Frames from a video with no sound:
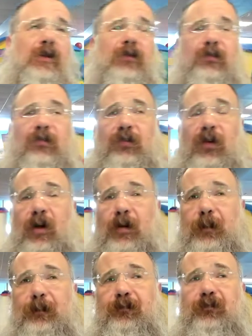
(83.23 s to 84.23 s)

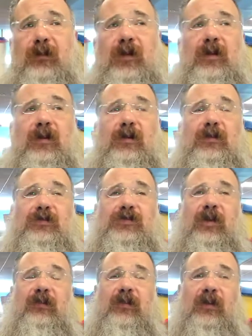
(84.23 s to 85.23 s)
So,
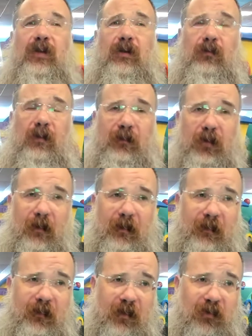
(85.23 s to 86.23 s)
just a little review of
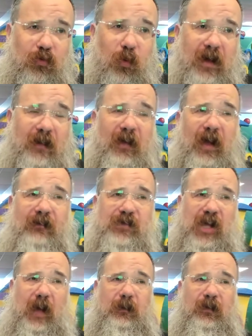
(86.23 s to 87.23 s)
the first 25
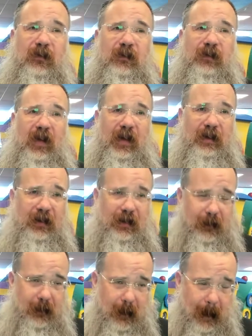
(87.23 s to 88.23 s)
chapters of Tanya.